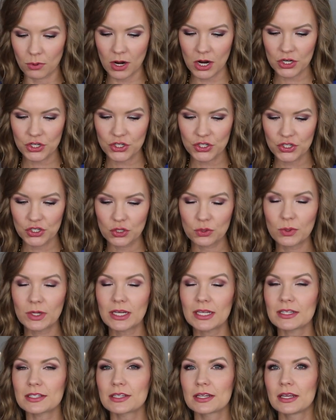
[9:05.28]
brush to
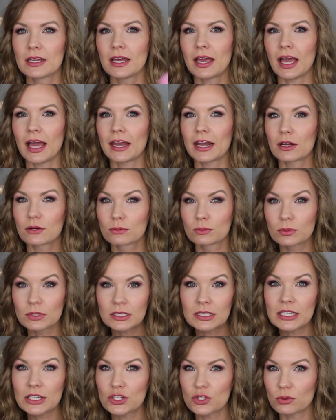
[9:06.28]
it. And I
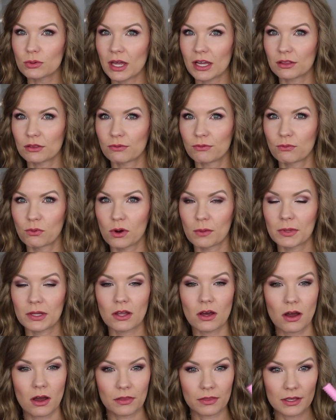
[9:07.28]
really do like the
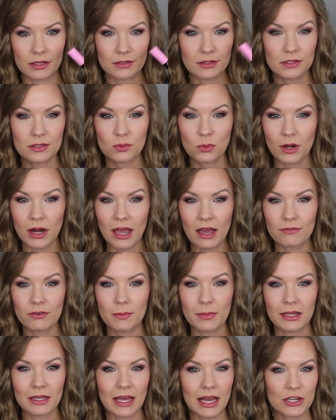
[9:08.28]
formula on this. This is what I have
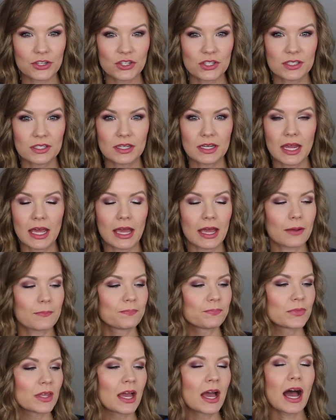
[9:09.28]
on my lashes
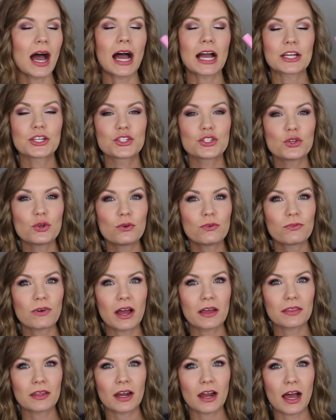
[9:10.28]
today. I do
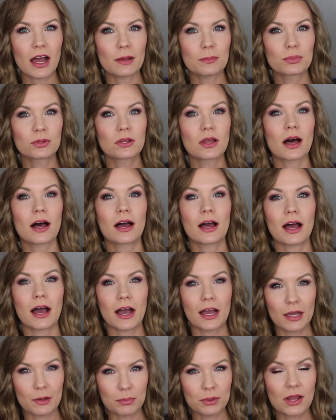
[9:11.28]
find that
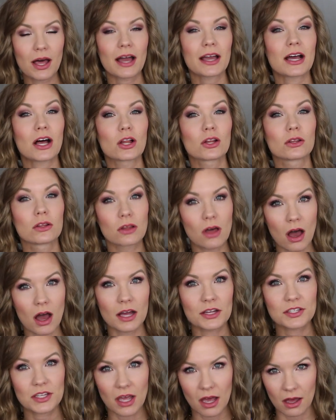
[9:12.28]
I apply a
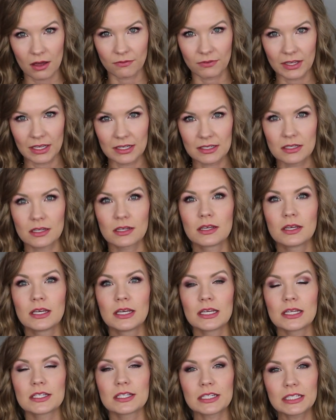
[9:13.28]
lot of it
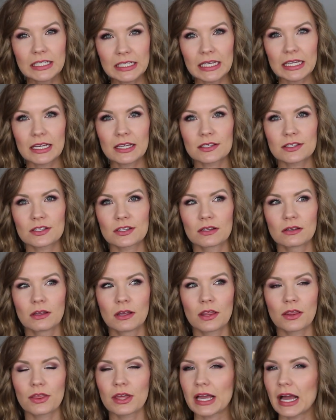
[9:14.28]
to get
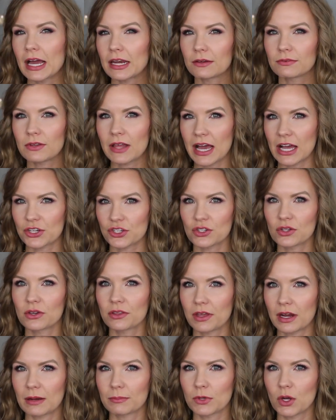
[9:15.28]
the kind of lash
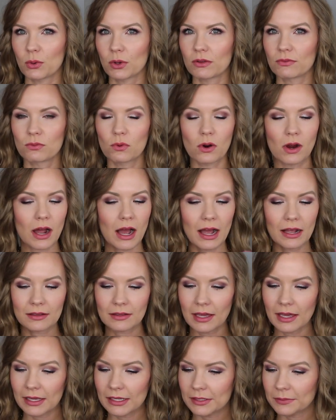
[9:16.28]
look that I'm going for. I
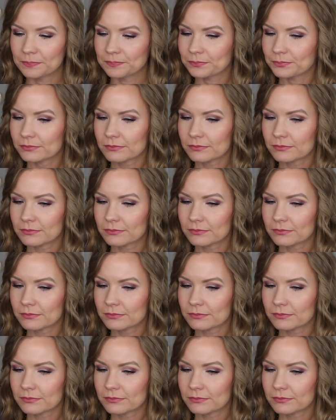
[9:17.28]
like